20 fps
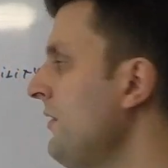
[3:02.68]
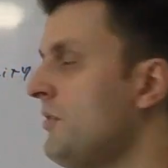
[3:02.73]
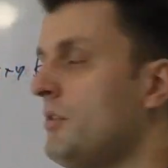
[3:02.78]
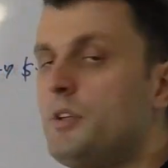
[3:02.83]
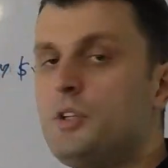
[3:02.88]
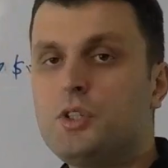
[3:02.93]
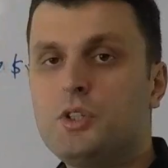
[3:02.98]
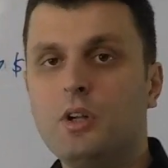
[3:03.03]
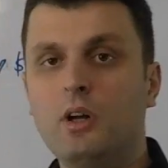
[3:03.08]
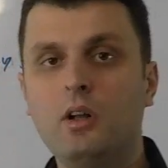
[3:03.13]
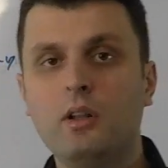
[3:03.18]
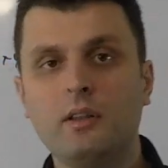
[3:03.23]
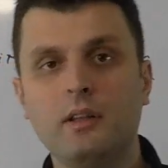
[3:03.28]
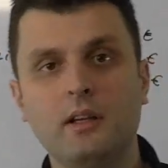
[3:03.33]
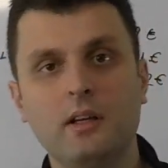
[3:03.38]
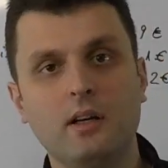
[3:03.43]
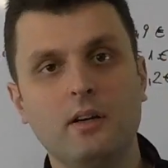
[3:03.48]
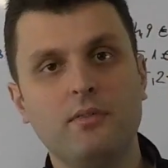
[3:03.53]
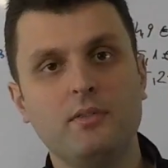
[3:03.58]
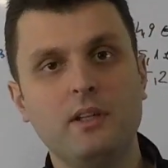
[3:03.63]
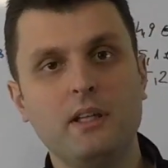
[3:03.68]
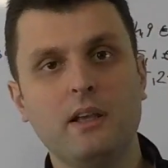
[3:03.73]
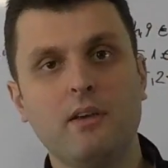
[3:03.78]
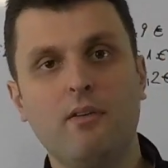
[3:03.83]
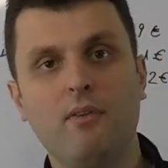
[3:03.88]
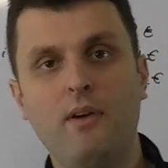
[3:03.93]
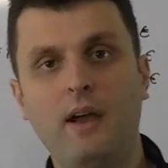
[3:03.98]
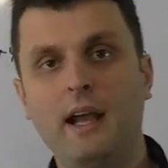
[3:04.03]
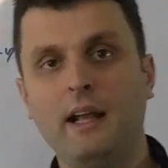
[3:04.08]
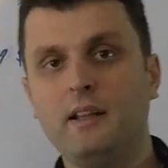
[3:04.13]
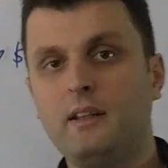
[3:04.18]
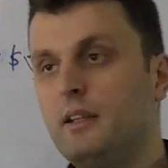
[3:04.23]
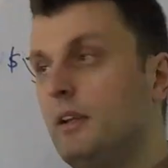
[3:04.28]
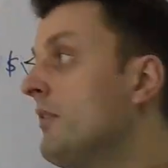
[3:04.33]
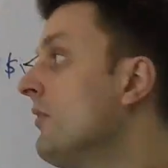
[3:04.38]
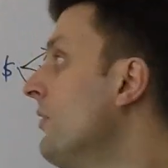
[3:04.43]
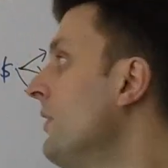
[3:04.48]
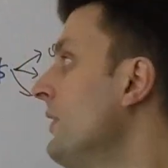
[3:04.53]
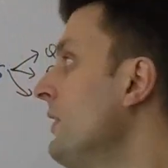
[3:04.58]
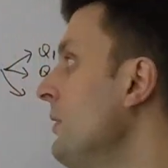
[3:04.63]
a result of the
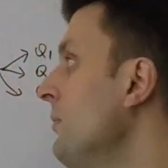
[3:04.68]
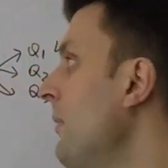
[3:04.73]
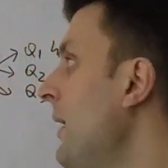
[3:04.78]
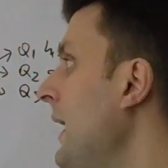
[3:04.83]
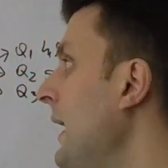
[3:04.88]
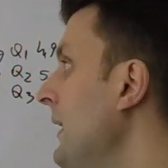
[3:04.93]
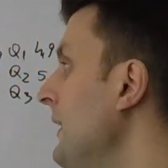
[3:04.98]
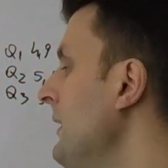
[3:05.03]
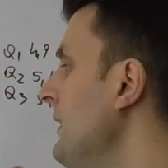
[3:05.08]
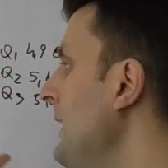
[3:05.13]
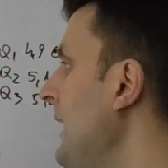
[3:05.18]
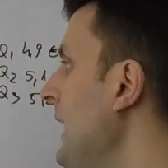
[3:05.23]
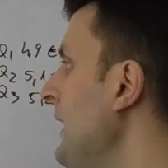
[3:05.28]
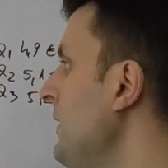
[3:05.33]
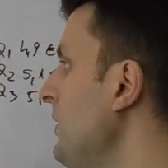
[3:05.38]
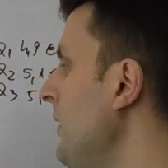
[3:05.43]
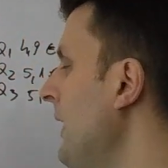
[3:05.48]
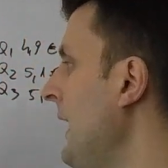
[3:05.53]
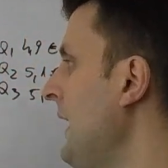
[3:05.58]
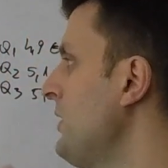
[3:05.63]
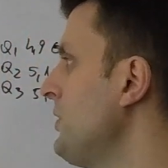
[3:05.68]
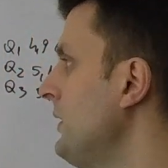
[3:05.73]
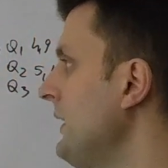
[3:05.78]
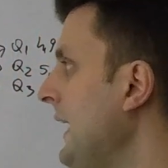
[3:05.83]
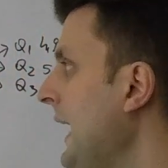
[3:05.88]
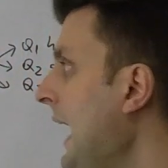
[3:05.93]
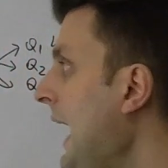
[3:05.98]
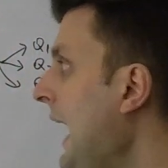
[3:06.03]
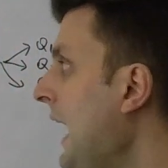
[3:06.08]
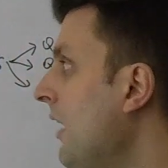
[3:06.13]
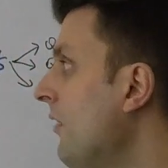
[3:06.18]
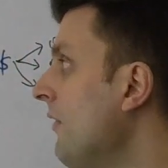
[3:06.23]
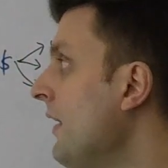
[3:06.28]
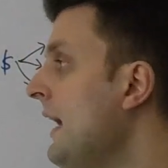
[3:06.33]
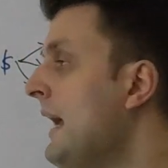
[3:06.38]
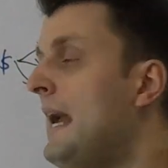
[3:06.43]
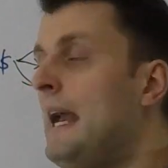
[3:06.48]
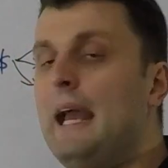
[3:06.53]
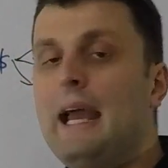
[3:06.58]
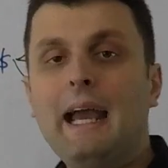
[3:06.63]
effective demand that you actually have.
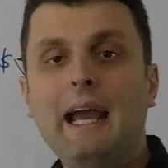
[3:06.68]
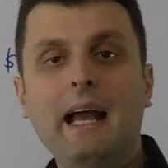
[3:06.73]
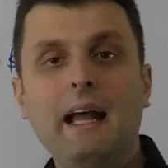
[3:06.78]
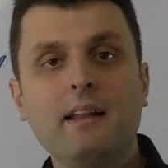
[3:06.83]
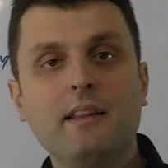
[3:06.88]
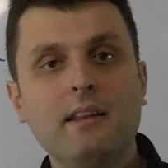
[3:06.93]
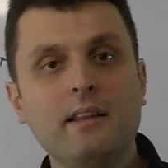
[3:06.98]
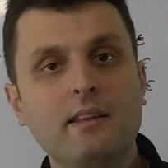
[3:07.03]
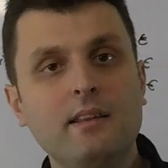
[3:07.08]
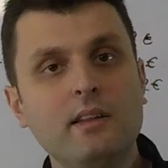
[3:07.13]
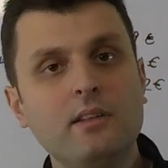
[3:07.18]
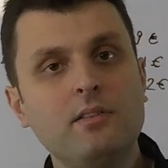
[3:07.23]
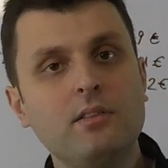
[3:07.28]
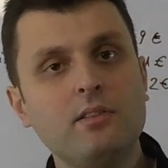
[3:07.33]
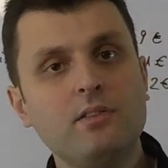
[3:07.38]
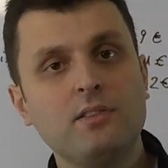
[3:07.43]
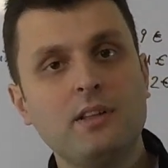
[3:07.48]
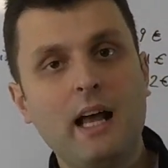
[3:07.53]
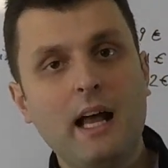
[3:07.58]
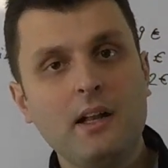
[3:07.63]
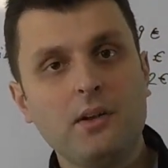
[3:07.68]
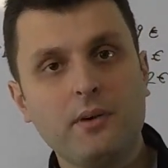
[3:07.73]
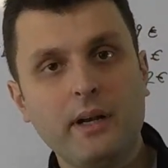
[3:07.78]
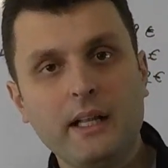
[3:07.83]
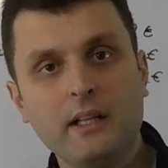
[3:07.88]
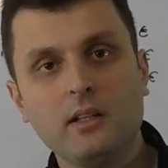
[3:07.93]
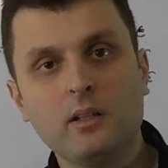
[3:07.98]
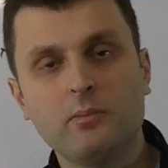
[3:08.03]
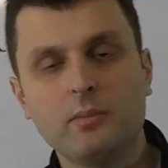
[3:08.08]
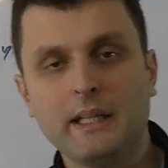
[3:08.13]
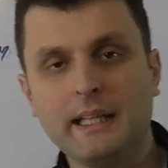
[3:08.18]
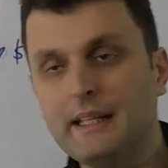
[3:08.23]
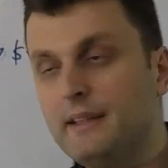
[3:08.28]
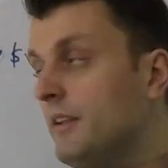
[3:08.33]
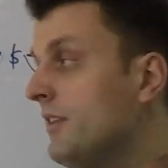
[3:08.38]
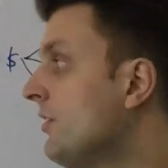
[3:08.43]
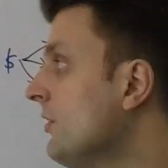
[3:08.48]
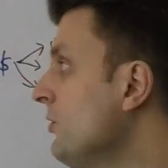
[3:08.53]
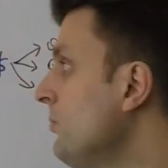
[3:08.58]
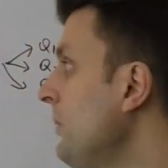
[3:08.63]
And this is not randomly.
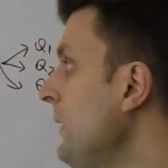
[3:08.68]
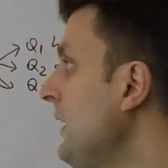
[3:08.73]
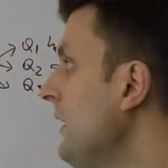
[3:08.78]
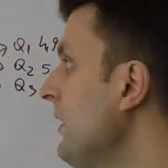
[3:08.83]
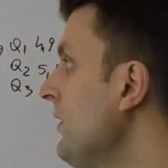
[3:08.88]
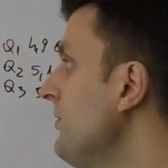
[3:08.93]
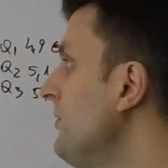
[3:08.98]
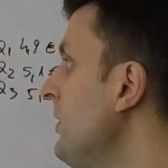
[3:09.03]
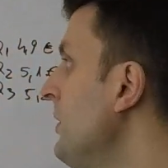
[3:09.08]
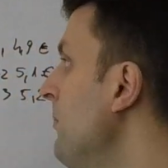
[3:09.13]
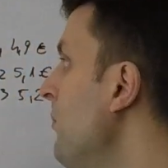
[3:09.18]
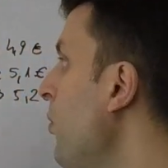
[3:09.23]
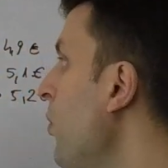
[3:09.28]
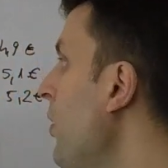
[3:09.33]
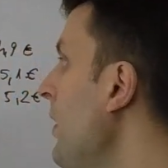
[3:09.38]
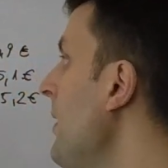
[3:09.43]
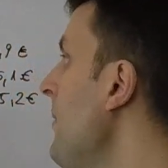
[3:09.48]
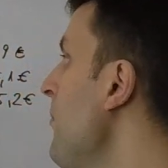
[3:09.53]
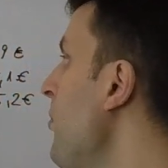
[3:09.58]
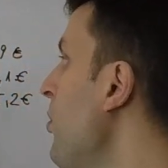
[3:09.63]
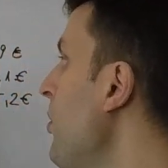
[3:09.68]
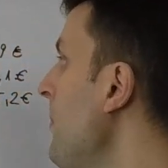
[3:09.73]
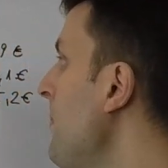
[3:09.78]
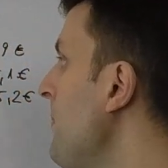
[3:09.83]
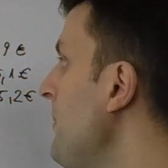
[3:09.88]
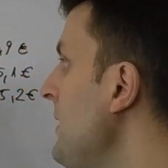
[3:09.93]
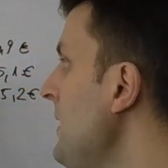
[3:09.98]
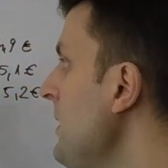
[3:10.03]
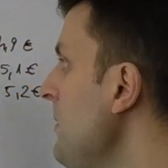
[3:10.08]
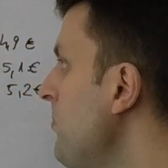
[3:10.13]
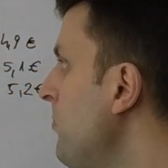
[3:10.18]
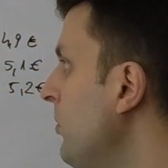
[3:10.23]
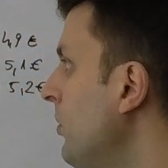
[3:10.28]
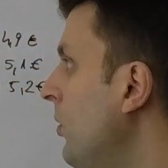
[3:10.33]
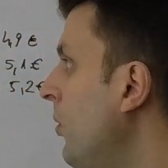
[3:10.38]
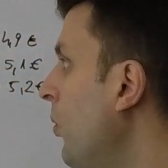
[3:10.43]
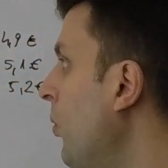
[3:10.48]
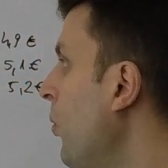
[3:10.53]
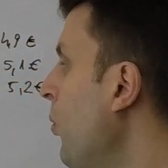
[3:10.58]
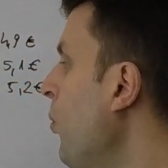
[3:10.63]
This is because there are more and more
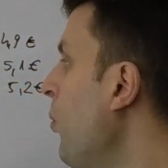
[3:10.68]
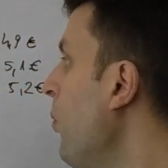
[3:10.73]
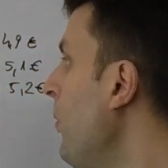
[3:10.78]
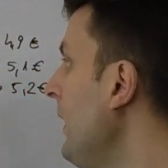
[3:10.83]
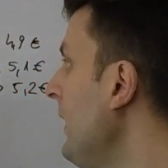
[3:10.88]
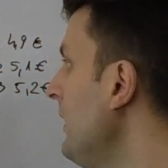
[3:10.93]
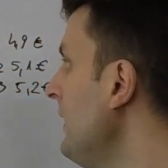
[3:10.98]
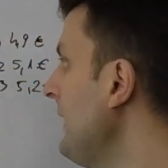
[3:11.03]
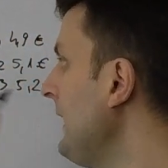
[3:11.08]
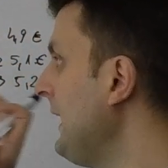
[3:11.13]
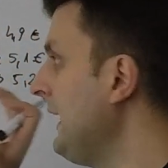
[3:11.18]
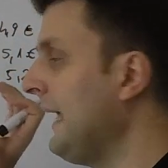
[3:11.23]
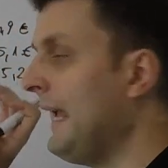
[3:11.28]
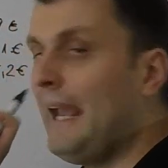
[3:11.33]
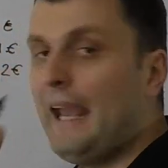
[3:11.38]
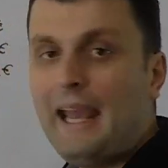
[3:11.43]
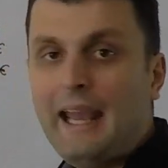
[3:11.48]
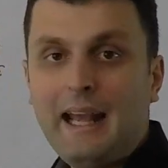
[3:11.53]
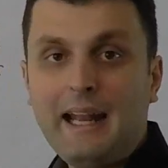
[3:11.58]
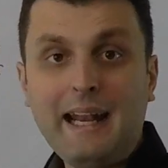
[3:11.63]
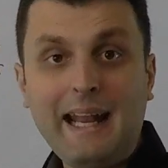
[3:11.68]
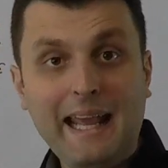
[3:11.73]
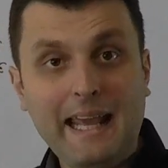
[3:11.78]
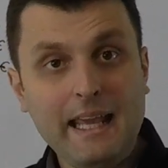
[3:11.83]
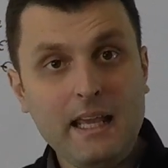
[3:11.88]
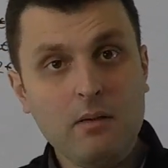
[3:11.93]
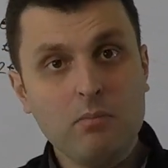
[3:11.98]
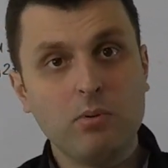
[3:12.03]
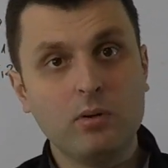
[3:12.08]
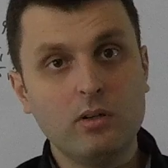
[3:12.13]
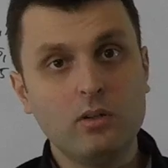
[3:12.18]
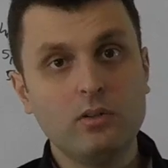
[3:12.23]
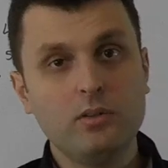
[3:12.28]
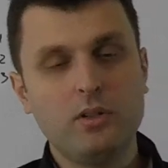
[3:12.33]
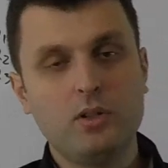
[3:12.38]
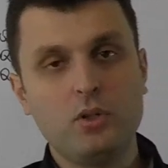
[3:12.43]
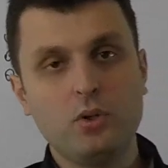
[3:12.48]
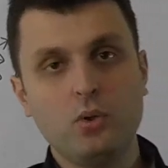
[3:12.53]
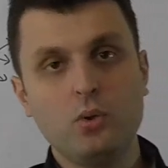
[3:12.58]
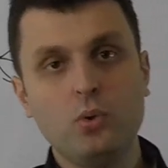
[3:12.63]
people willing and able
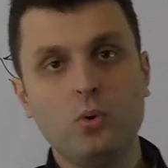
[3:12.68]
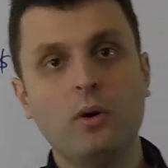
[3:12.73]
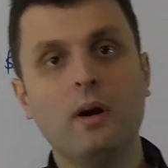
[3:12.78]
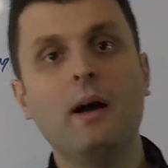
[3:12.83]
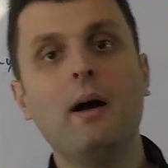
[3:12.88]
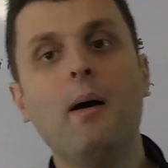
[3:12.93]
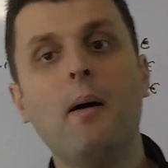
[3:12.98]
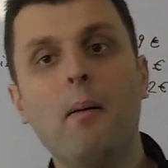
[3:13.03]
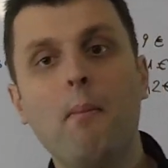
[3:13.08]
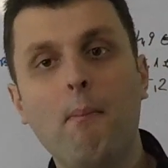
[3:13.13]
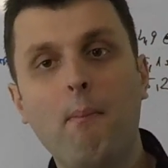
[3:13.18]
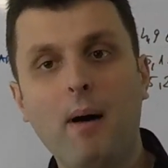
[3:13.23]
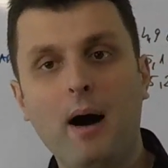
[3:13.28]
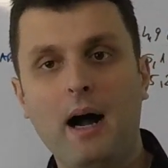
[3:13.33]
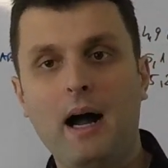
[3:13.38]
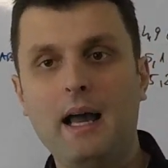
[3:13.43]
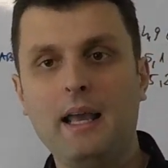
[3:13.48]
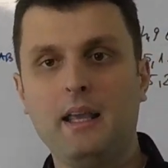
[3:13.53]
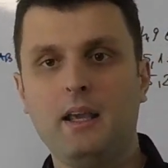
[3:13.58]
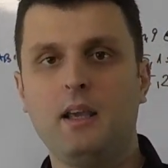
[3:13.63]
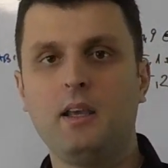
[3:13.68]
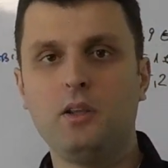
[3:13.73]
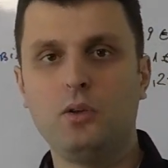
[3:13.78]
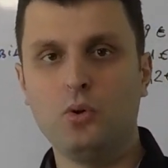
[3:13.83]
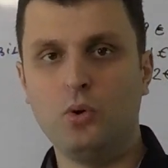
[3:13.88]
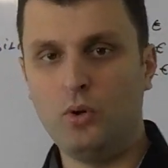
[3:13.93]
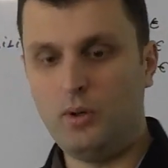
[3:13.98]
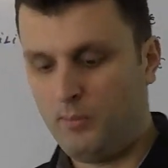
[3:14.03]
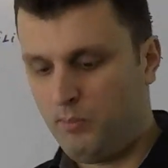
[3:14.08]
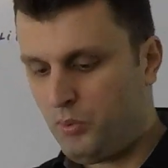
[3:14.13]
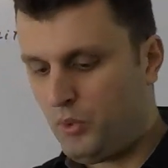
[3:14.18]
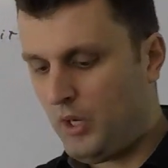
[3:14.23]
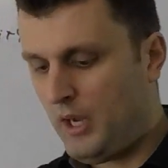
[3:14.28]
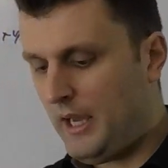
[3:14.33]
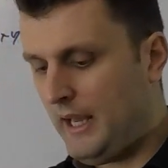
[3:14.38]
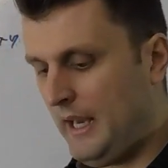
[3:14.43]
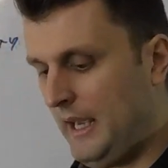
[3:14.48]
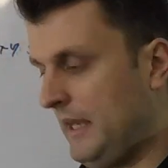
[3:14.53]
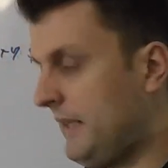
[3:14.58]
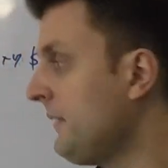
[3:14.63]
to buy your
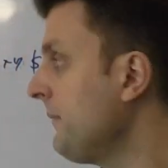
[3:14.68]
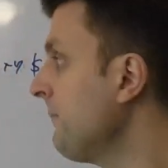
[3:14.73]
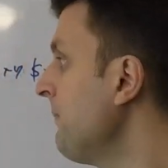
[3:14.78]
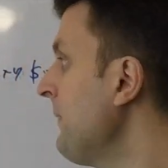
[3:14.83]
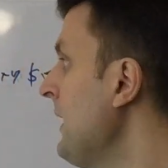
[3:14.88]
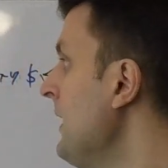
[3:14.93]
product.